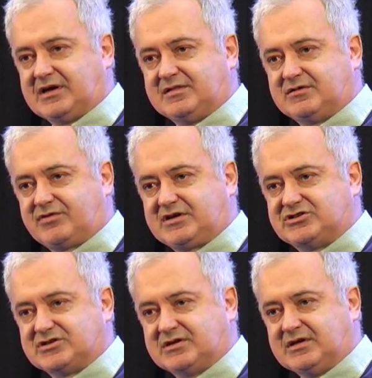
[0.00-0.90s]
in the
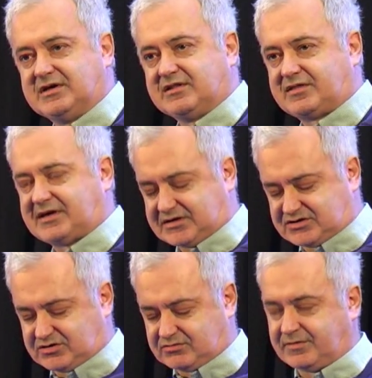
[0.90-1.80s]
region. There
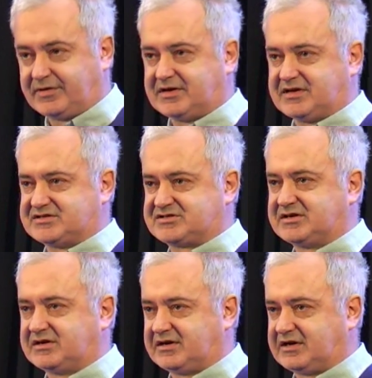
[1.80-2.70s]
too, it is
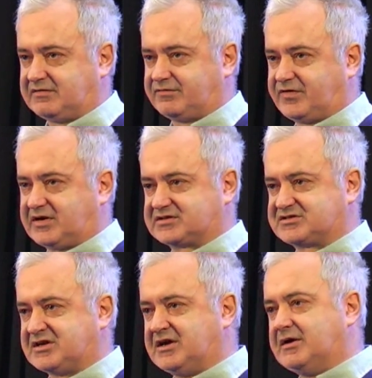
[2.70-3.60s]
in flux.